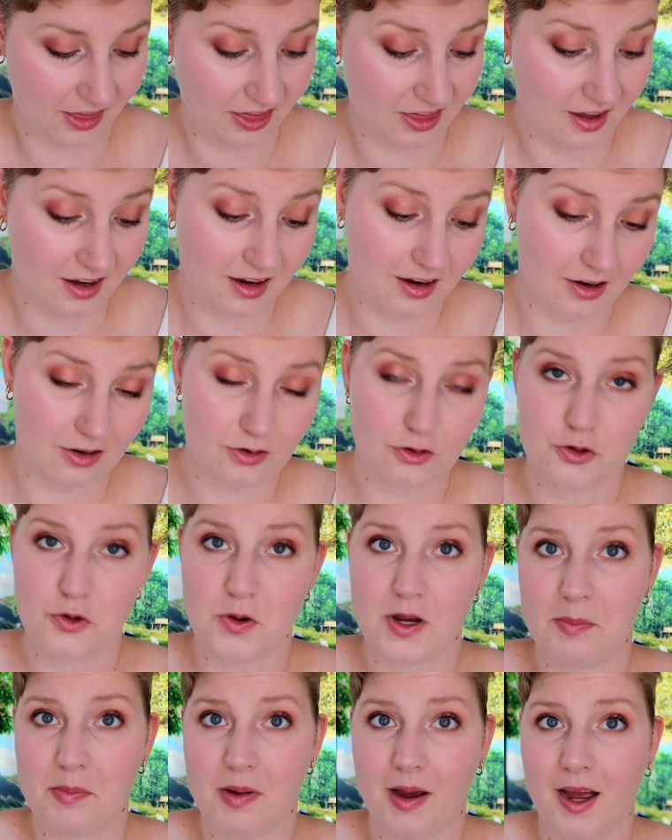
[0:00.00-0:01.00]
think, to
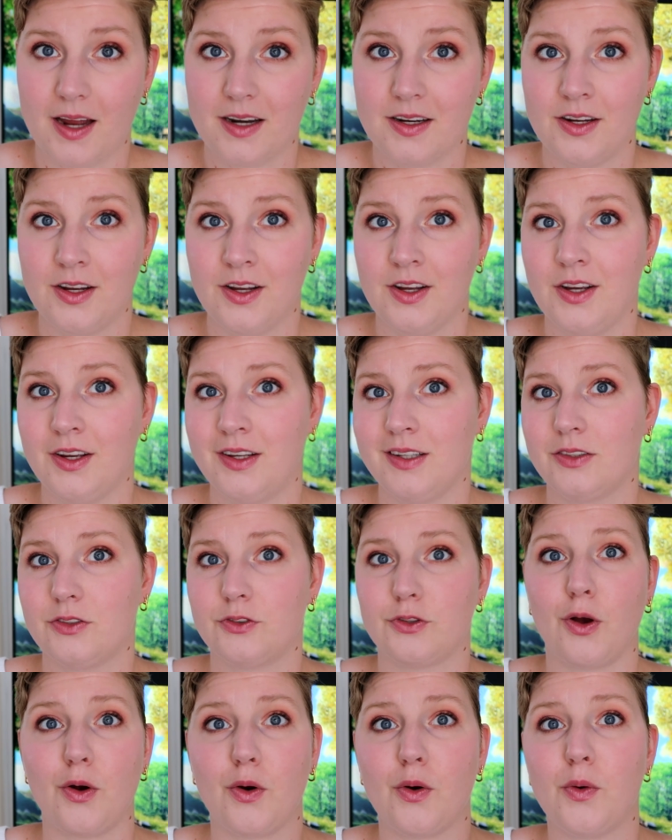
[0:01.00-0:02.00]
hit pan.
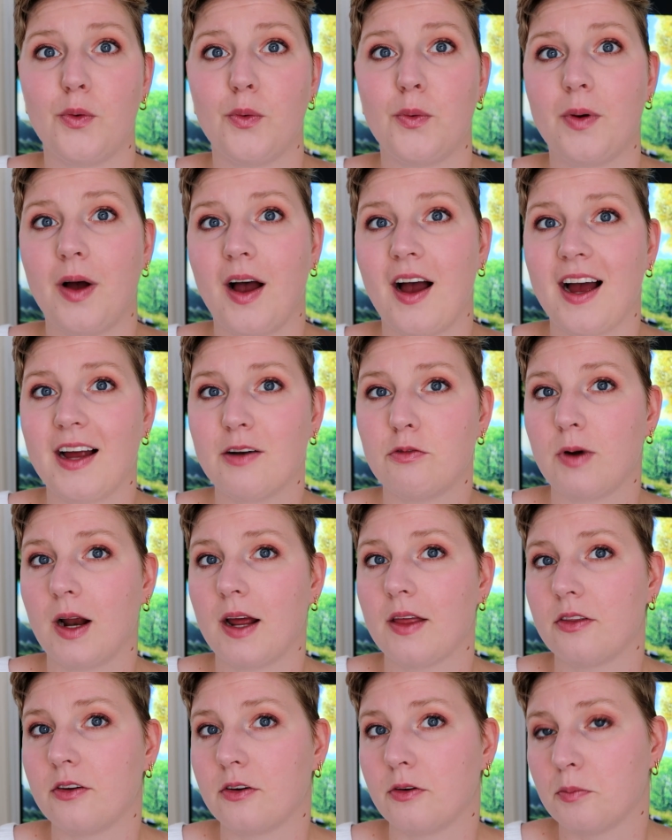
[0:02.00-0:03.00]
So I'd
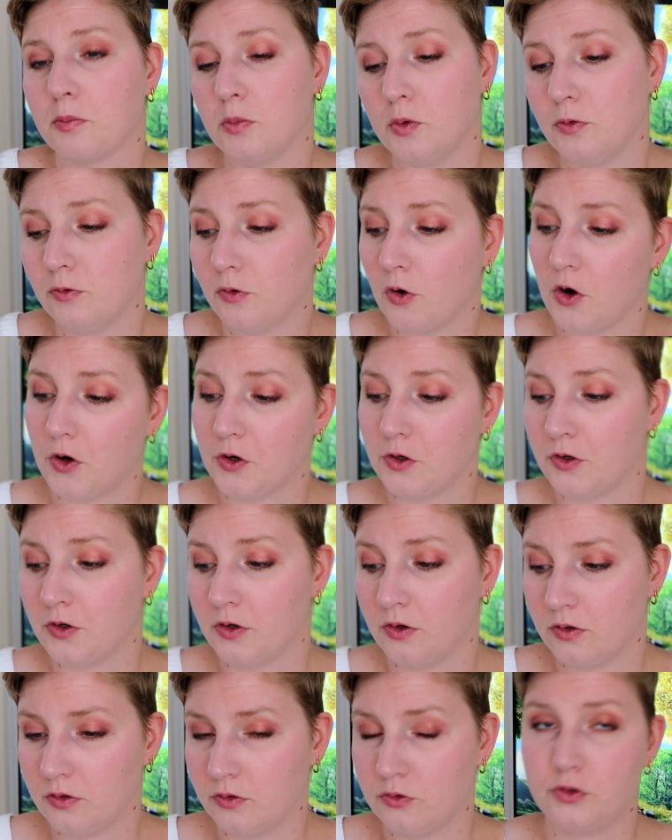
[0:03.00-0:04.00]
rather move on
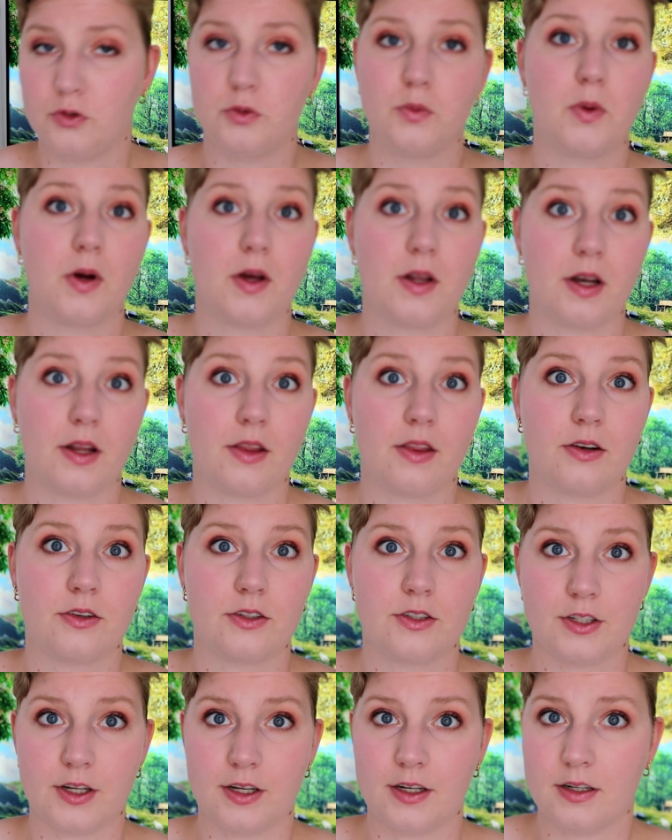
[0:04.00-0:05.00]
to another
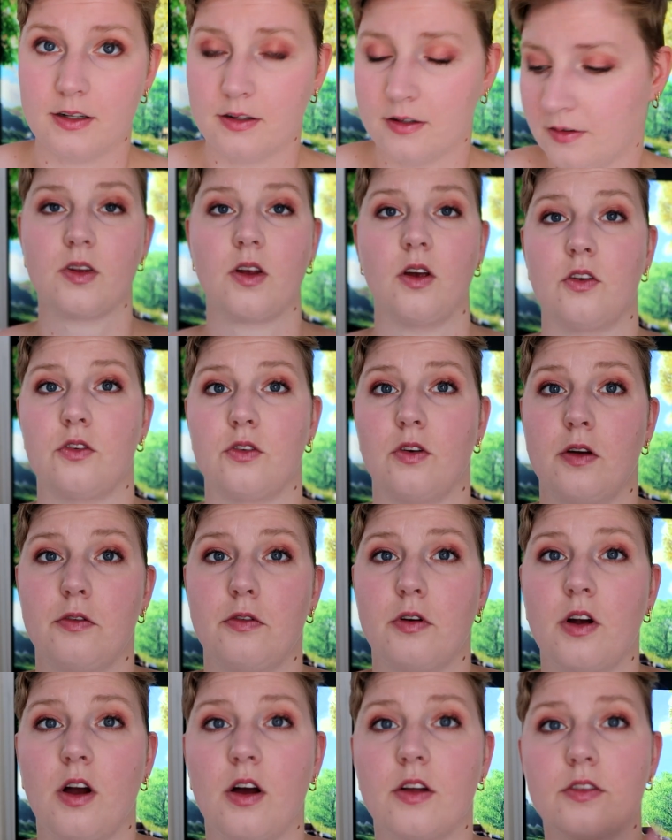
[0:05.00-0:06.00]
shade. Also, I
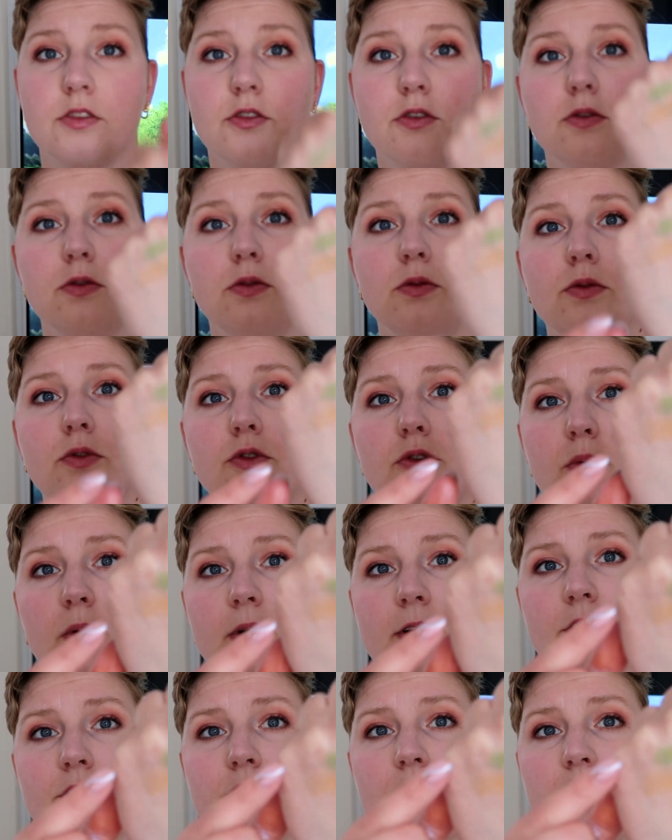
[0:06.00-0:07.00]
forgot to
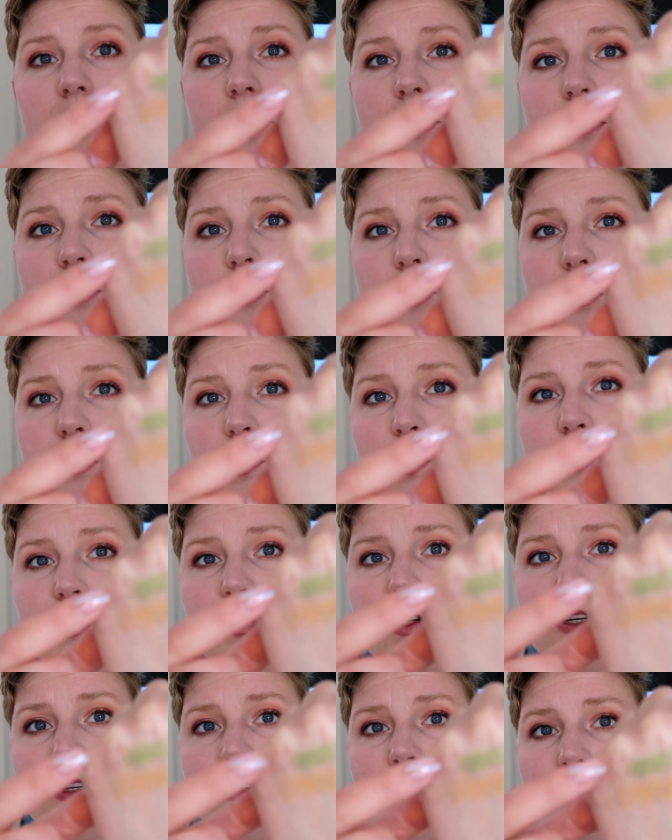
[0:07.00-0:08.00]
swatch the jungle
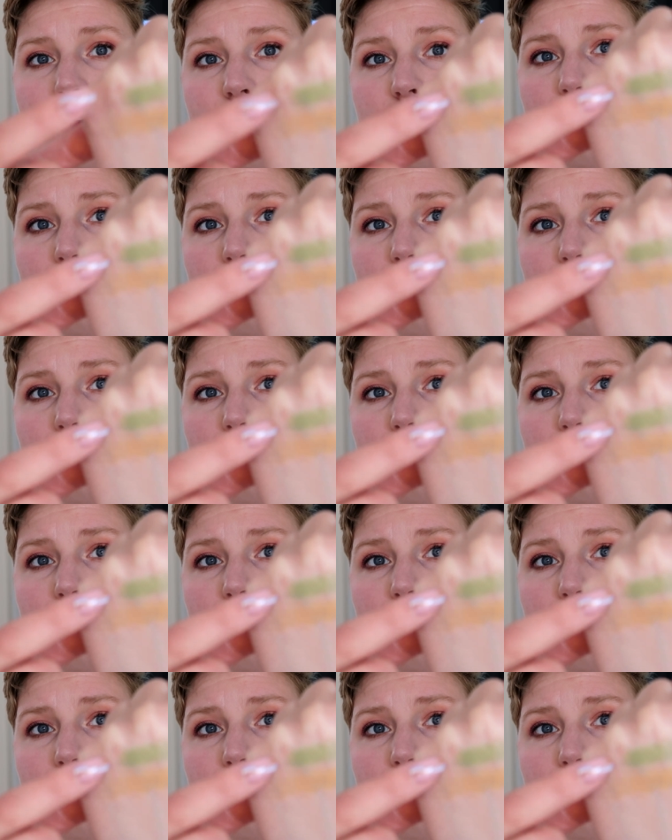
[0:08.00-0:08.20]
shade, so